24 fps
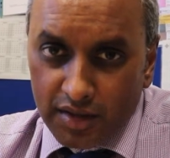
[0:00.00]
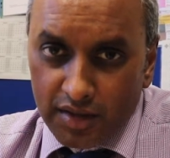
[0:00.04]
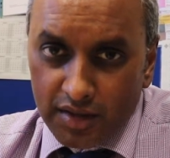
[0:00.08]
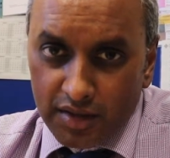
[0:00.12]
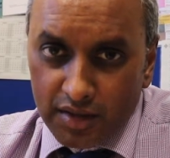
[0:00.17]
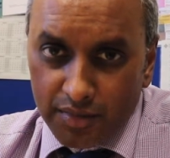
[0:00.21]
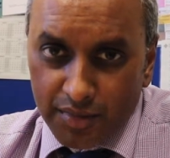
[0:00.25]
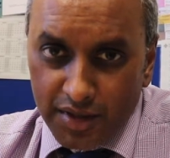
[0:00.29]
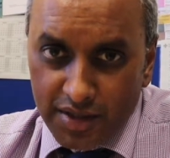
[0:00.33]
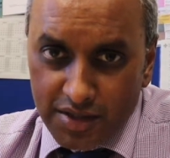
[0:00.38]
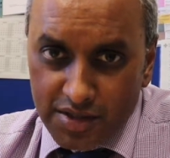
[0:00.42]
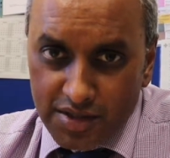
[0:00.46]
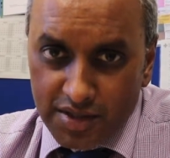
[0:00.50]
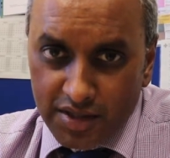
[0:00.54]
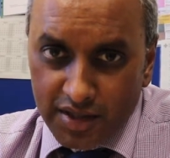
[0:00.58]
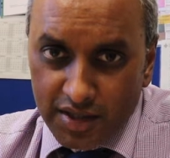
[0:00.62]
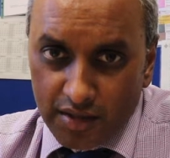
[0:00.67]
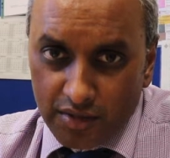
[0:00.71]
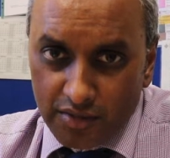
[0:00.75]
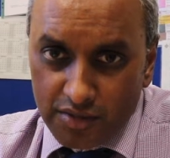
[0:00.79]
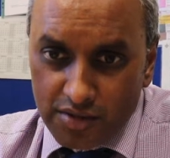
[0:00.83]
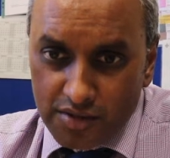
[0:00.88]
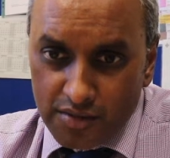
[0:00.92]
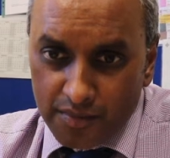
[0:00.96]
the pins and
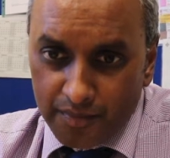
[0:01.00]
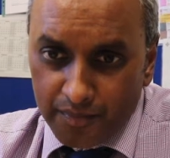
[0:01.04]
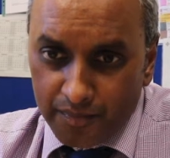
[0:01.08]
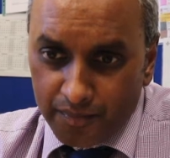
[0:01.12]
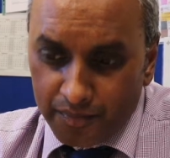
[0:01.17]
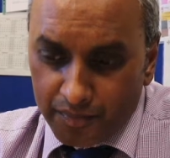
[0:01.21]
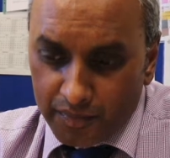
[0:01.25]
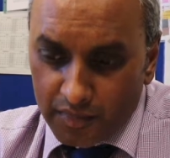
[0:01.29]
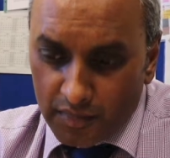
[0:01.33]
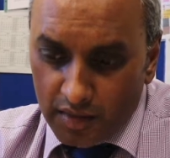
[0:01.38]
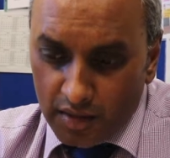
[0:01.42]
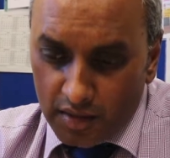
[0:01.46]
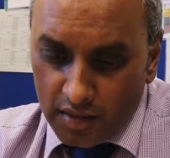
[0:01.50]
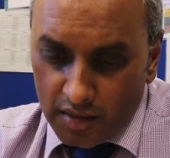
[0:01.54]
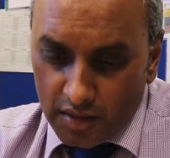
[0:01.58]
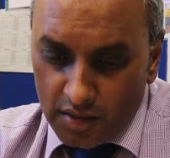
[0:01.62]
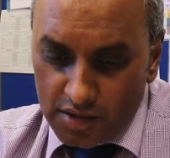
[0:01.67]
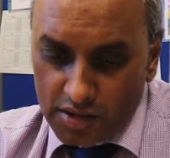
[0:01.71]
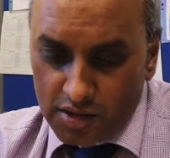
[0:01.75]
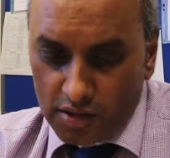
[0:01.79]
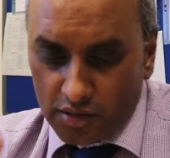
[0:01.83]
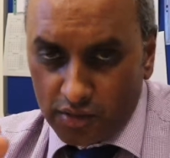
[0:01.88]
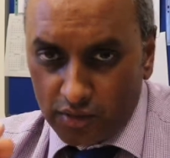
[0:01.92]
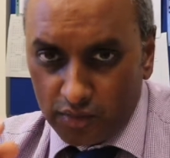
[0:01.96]
needles.
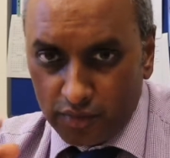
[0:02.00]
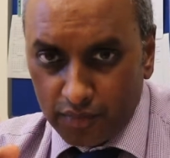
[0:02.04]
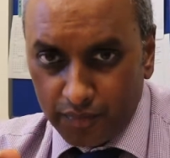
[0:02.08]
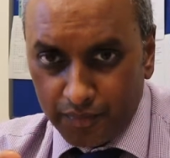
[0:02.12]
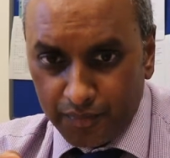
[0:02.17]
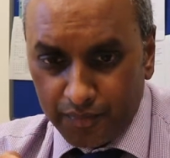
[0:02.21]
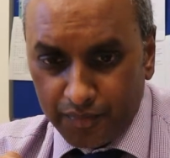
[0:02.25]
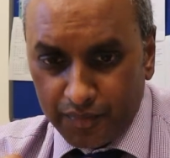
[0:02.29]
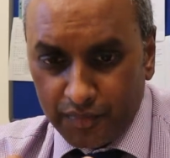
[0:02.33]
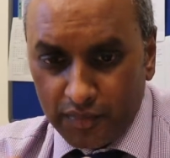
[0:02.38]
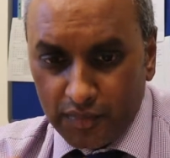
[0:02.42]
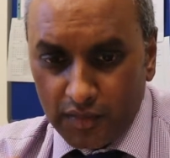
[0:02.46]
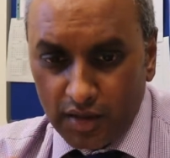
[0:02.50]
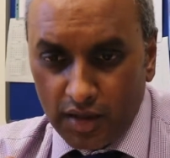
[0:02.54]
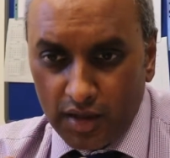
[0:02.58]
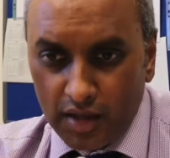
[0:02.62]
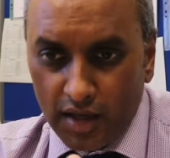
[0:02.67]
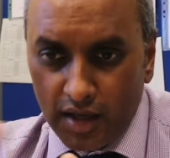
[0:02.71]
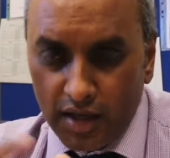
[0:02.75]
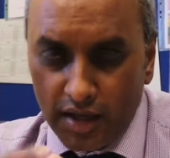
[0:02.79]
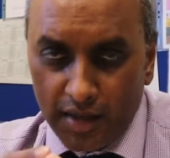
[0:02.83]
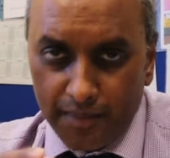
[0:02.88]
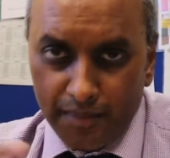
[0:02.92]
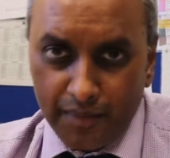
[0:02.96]
So
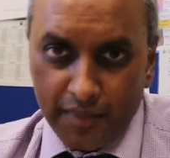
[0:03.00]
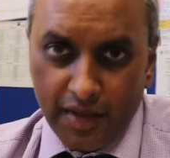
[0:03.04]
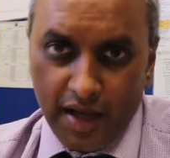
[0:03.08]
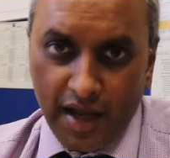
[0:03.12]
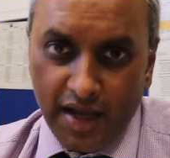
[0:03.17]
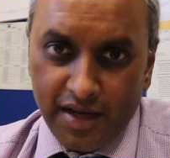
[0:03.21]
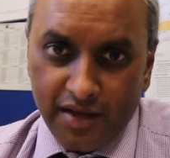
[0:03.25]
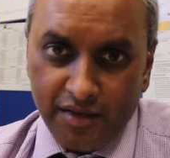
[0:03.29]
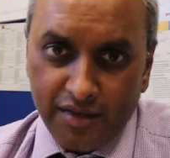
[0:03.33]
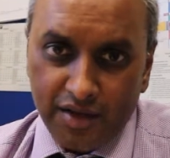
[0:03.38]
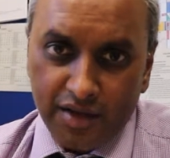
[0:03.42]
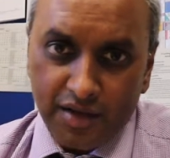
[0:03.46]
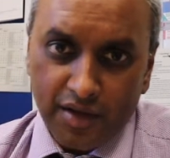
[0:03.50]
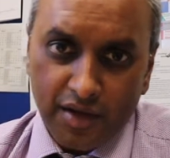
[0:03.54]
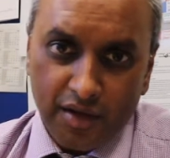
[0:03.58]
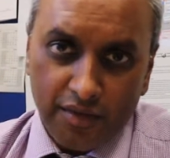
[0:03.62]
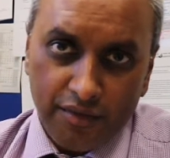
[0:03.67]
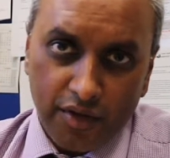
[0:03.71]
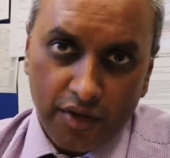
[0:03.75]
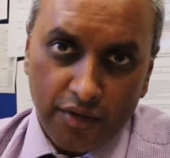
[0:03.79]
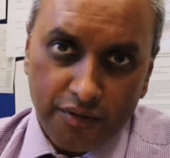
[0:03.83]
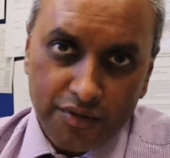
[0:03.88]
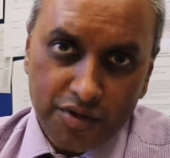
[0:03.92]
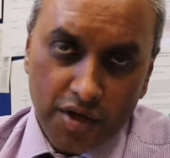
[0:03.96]
anything that
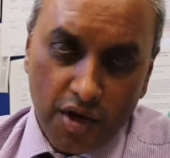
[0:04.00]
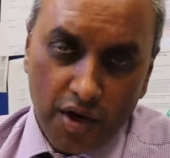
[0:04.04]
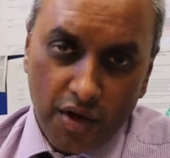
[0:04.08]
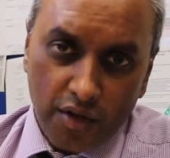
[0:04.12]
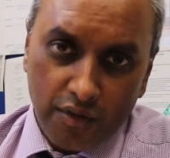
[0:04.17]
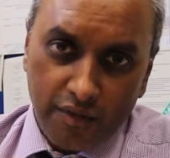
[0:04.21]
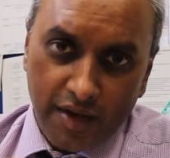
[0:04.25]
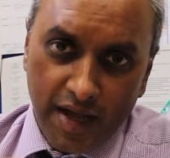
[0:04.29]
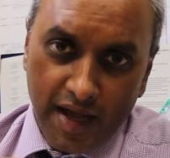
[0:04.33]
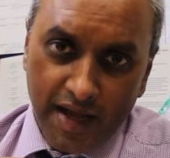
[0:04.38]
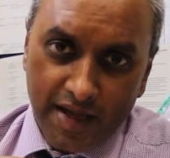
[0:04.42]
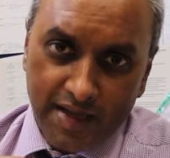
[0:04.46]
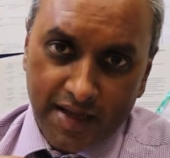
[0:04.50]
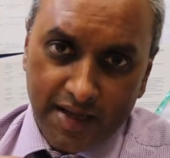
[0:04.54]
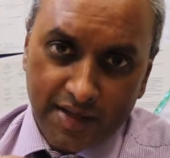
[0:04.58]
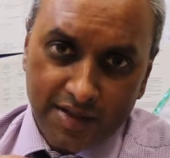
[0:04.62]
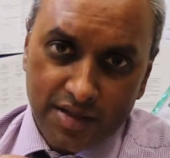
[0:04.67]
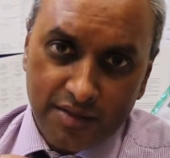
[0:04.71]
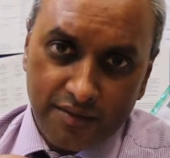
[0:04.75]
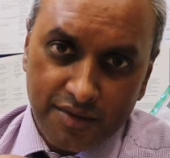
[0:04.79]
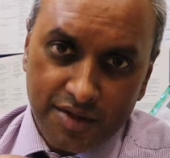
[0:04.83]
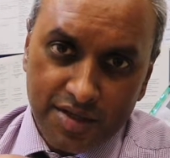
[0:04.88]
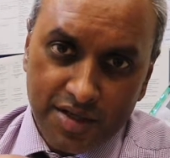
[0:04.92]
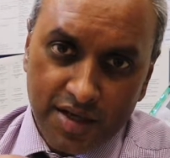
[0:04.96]
involves overhead
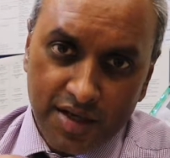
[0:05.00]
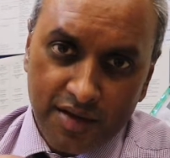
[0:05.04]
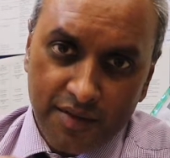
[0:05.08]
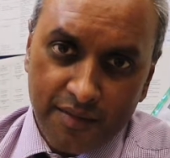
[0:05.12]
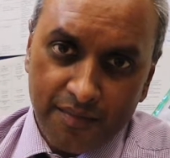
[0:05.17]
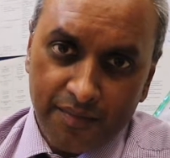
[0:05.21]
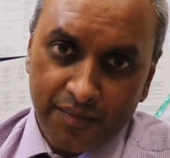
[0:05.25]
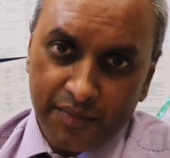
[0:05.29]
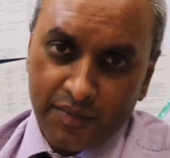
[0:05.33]
activity.